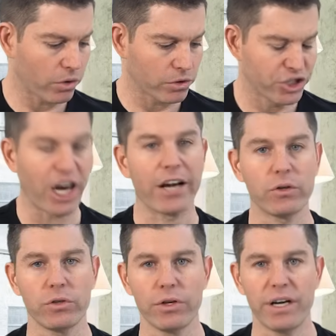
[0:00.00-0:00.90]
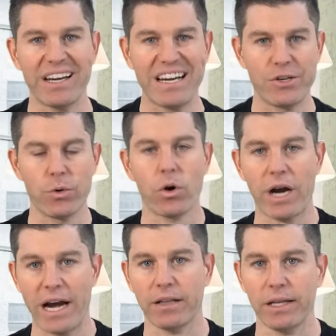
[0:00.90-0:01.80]
our childhood and into our
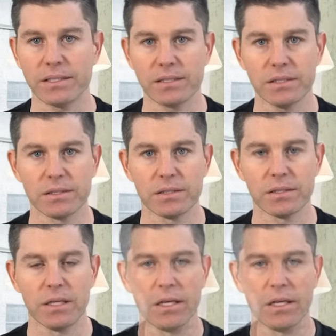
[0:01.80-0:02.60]
adolescence,